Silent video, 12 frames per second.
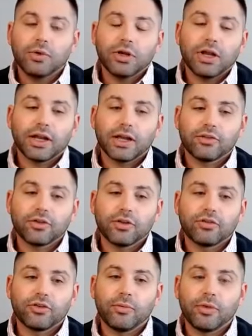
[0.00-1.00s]
But I guess
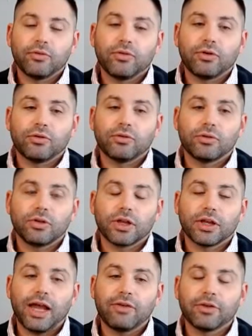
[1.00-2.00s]
on some level,
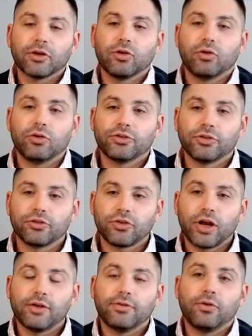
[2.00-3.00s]
like having a goal to
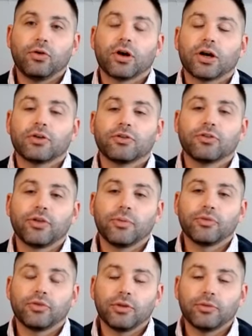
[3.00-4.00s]
strive for. So some
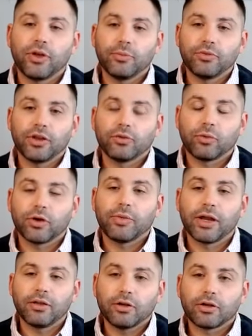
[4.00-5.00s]
sense, some sense of what it
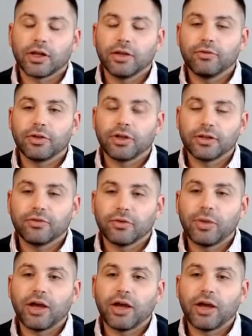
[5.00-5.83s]
might look like, even like different